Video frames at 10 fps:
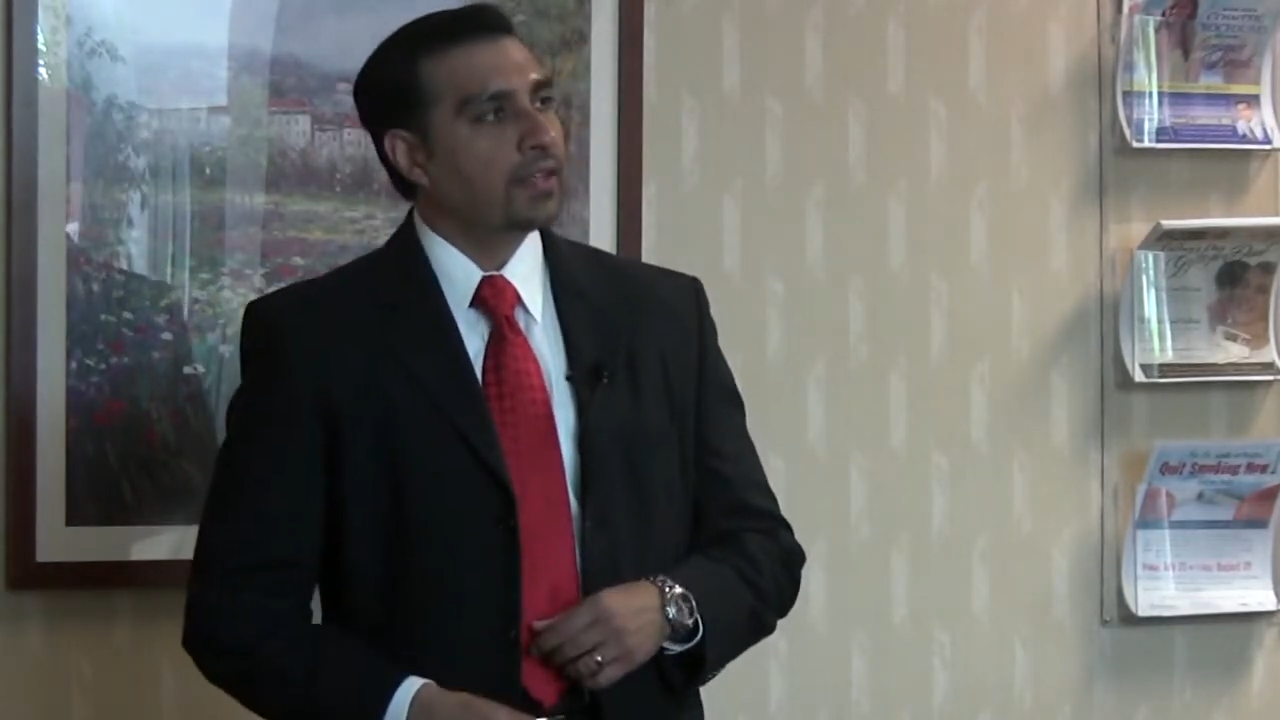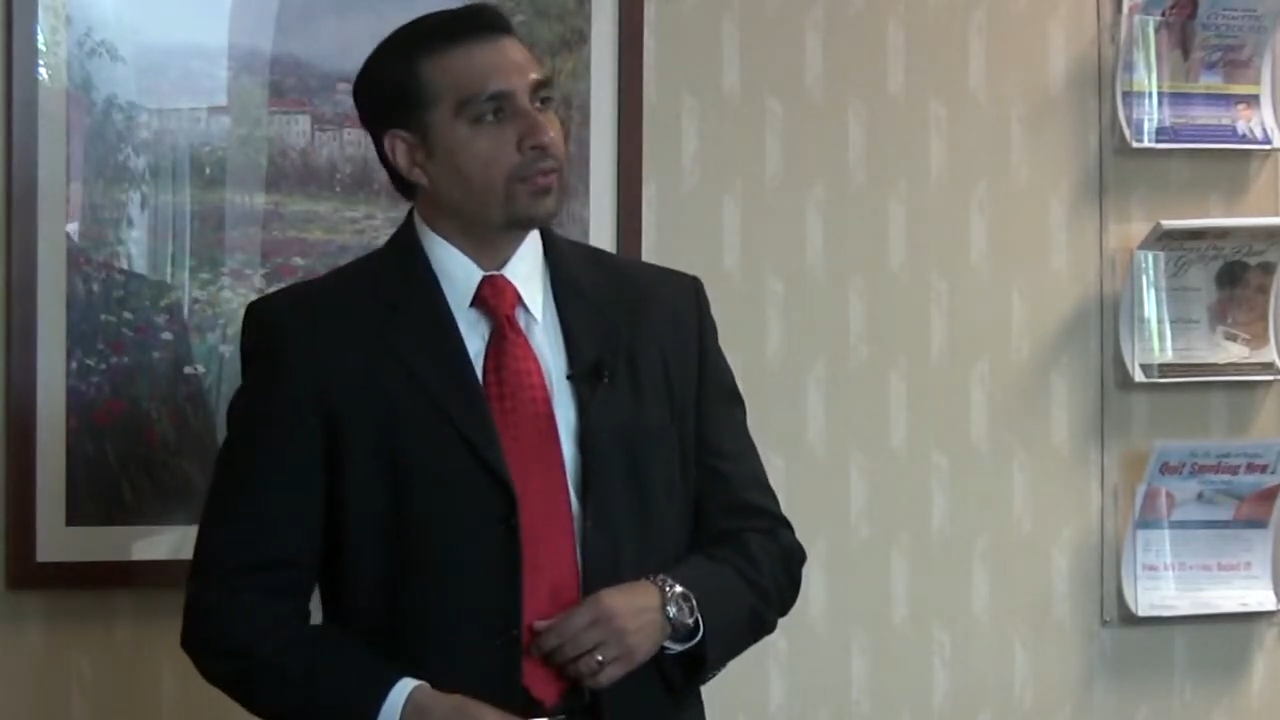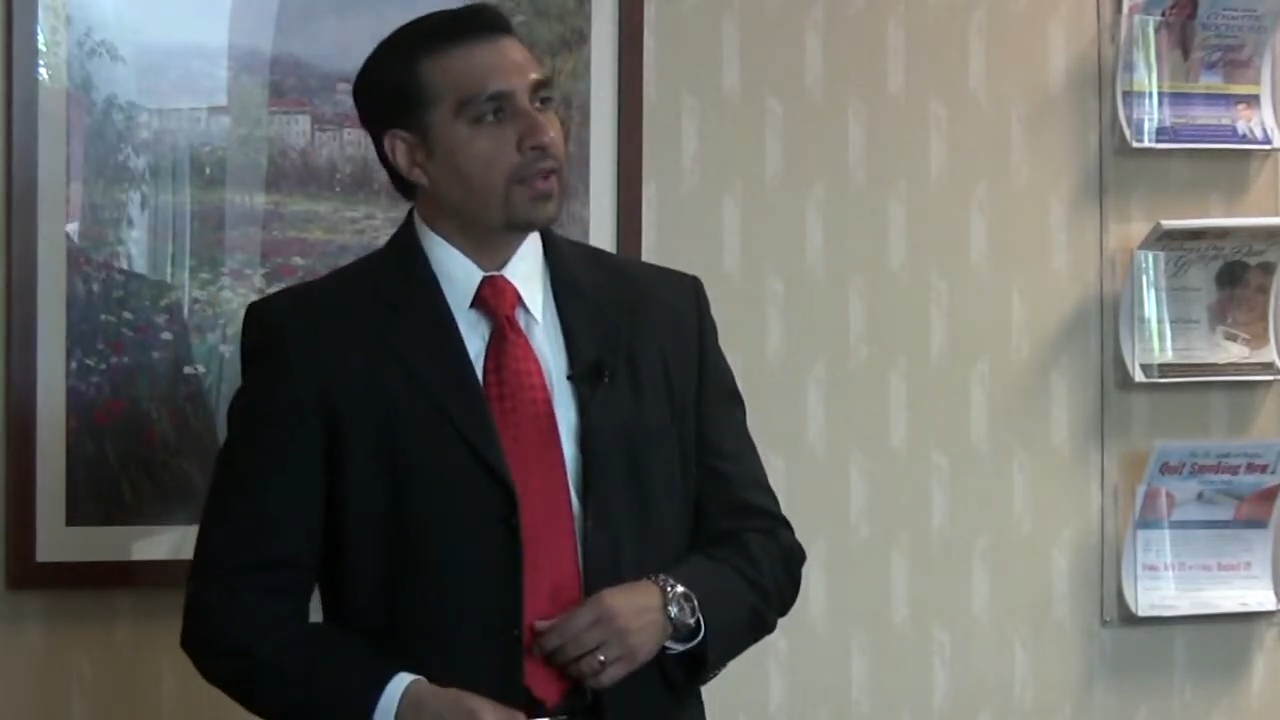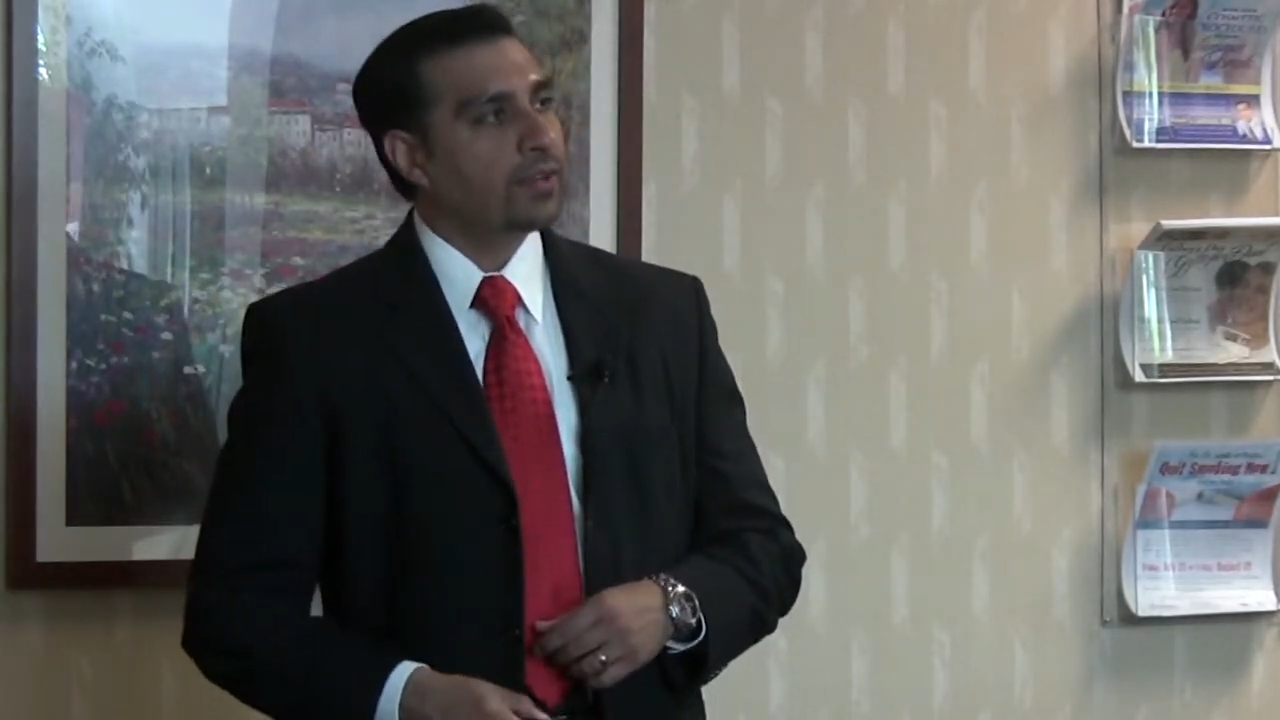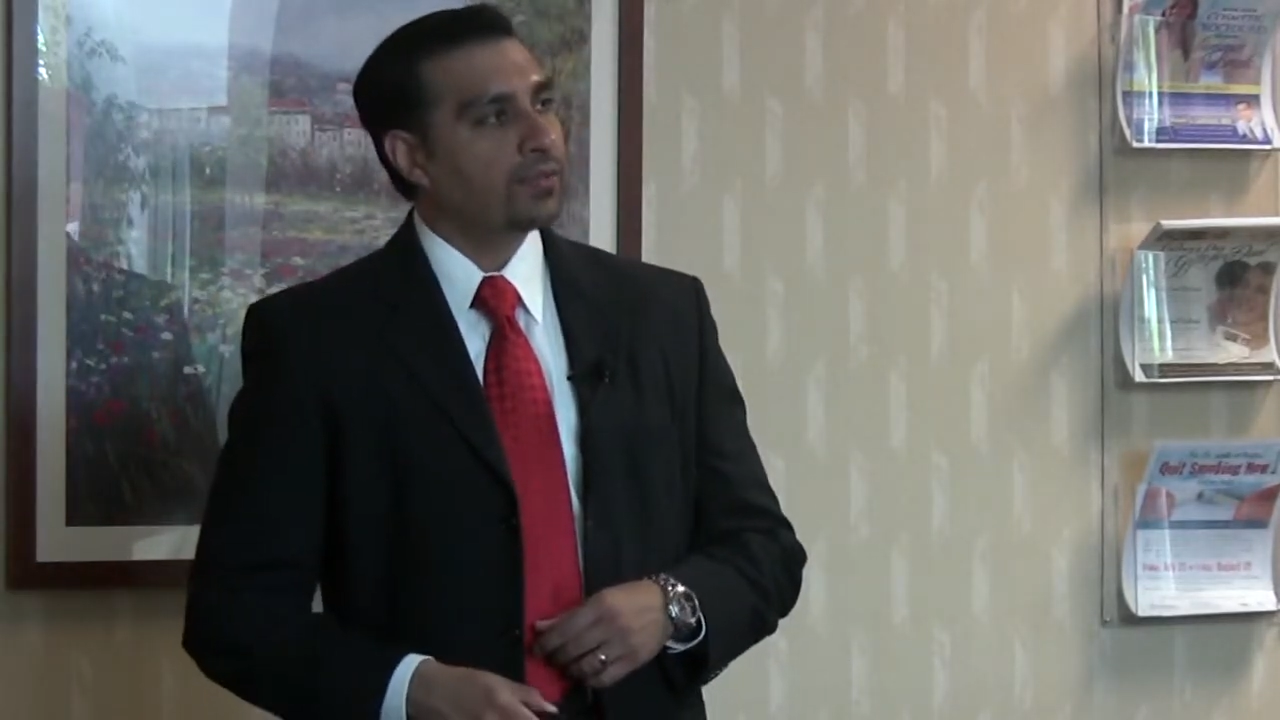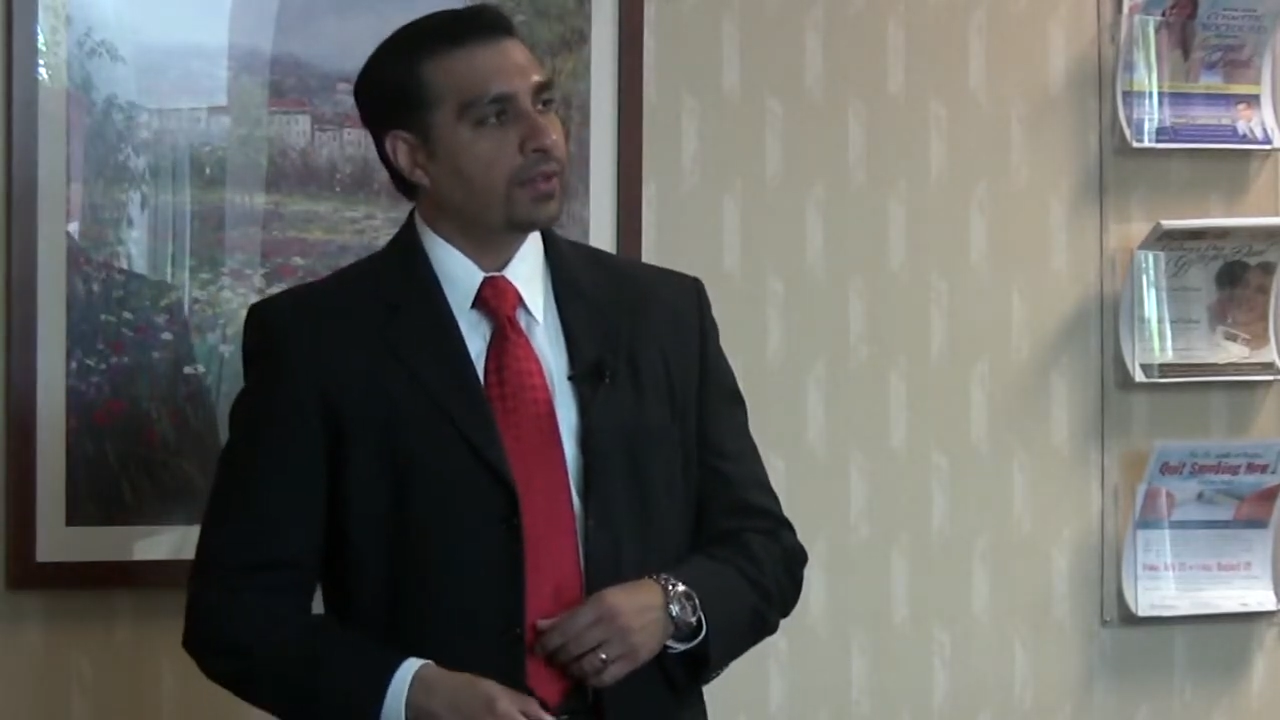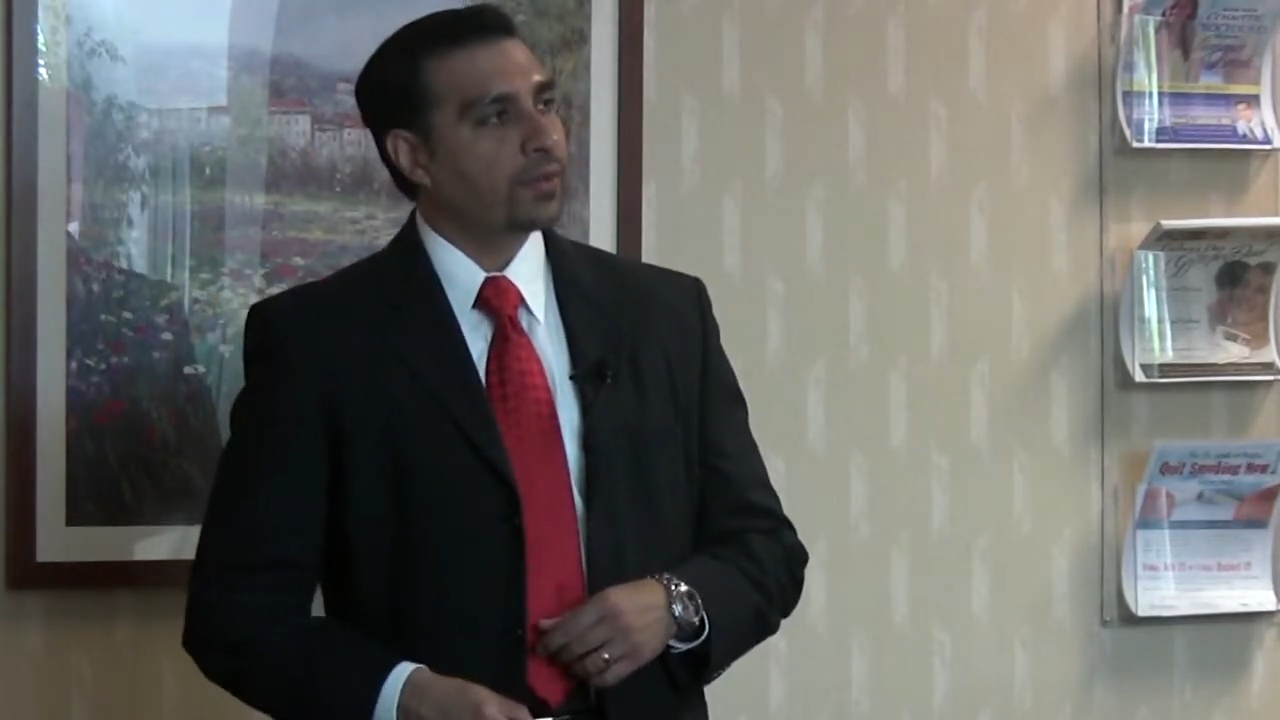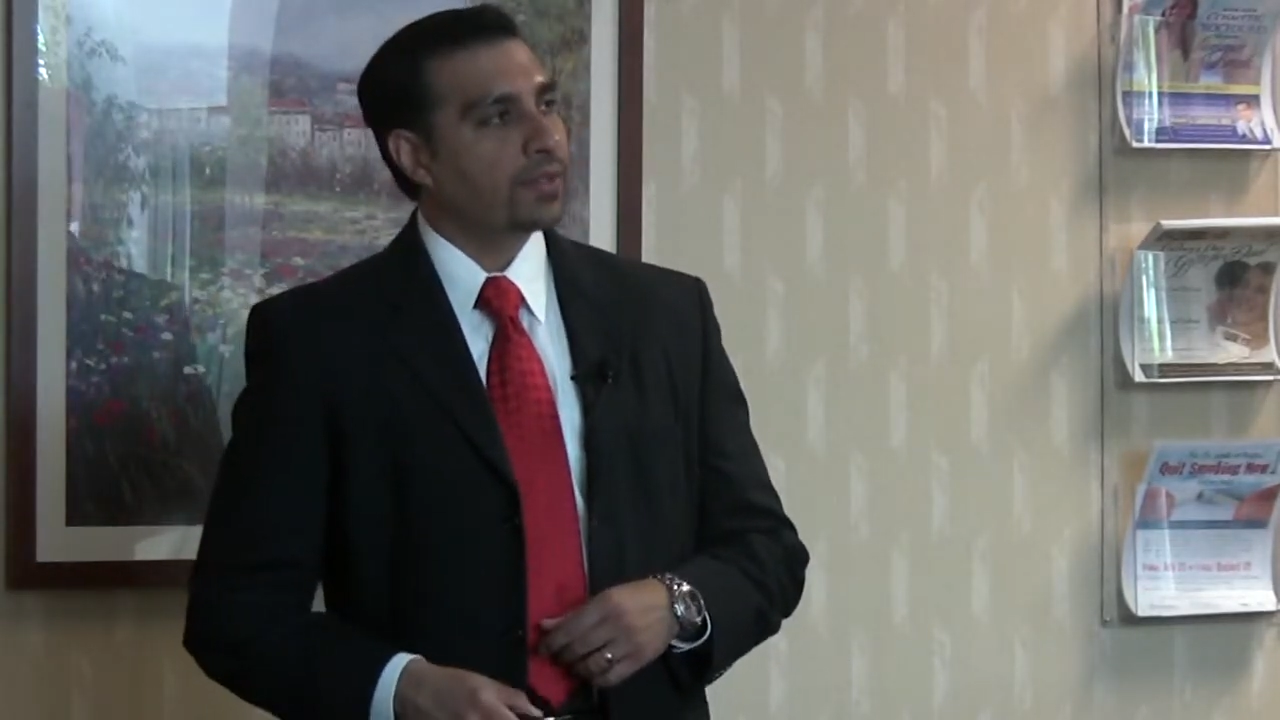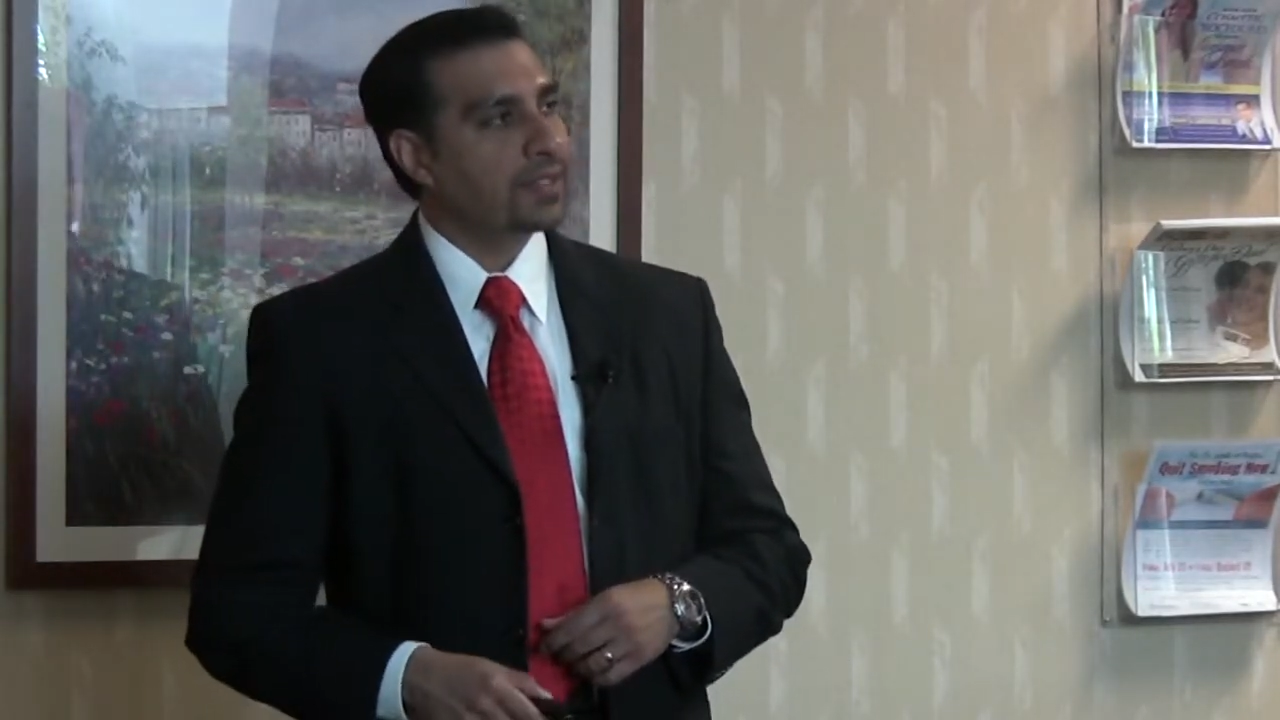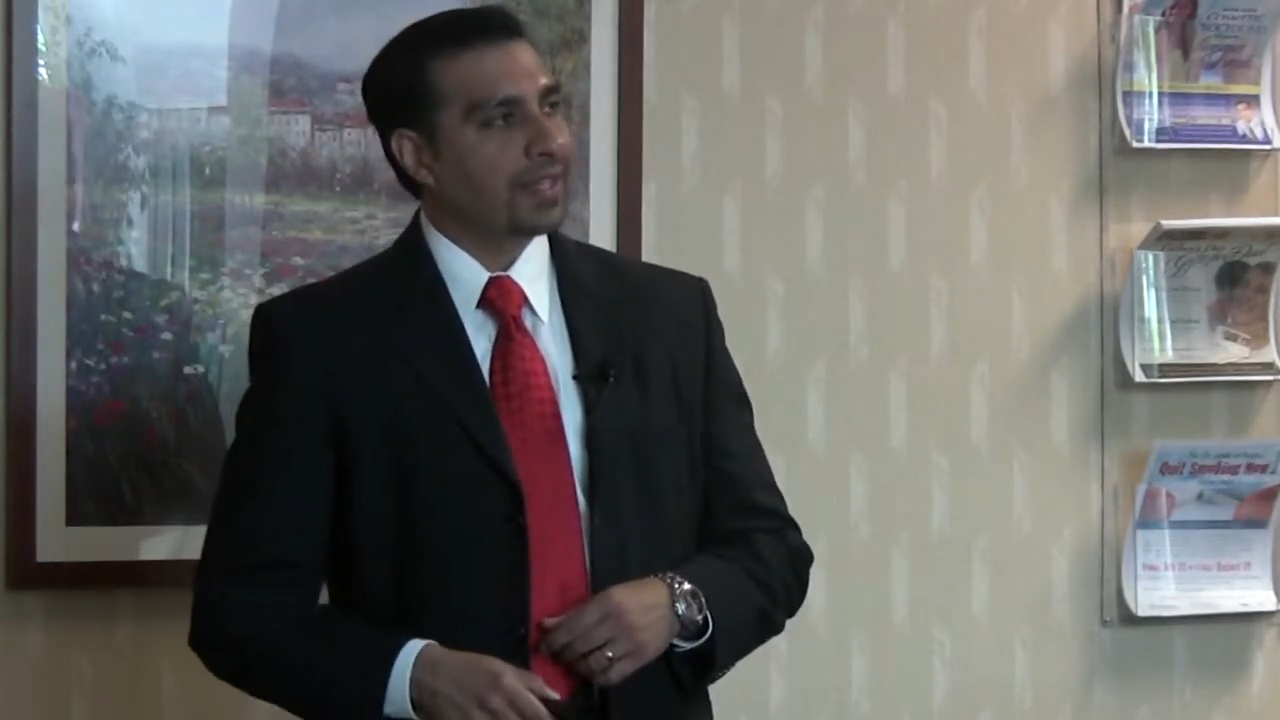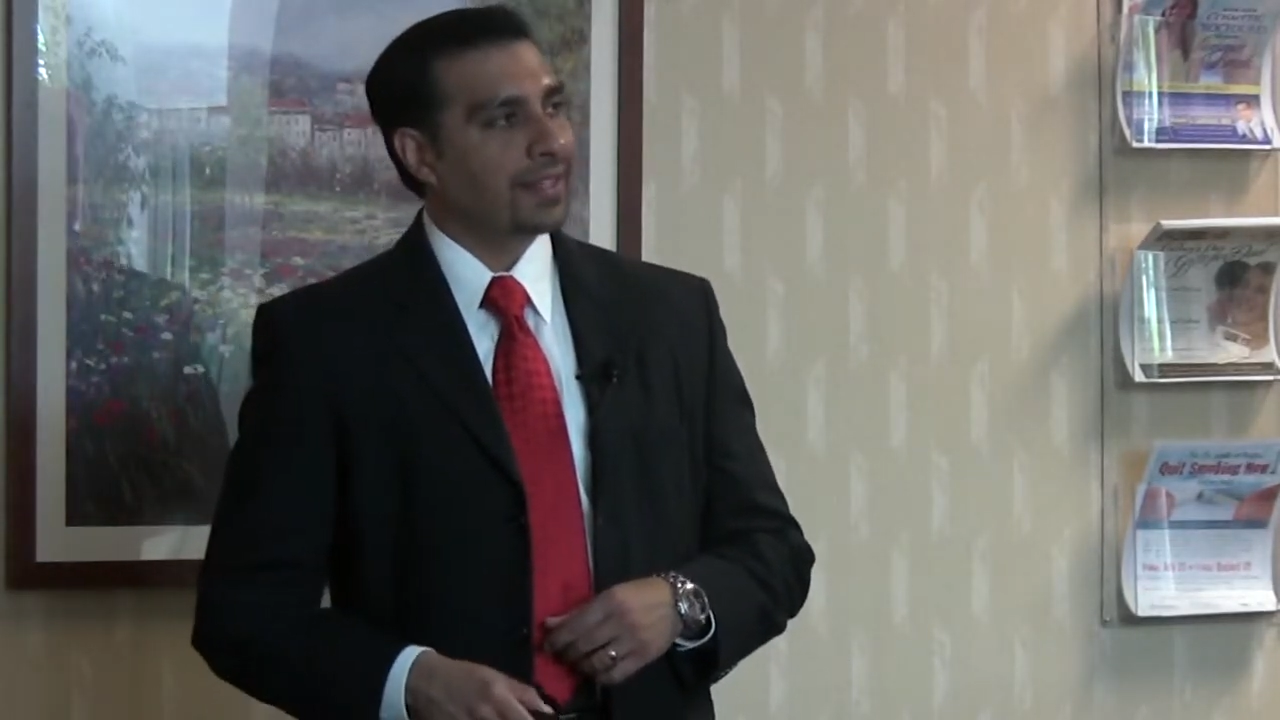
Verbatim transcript: Radio frequency